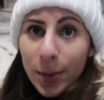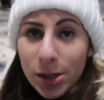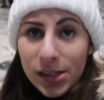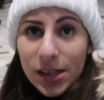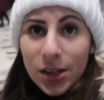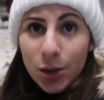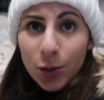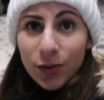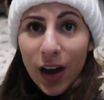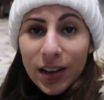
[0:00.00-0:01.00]
the person
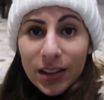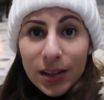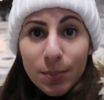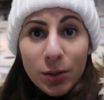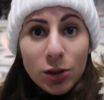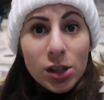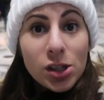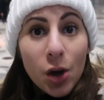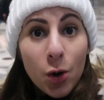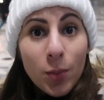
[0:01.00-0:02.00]
who finally built the
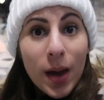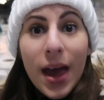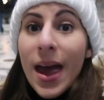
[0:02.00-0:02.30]
dome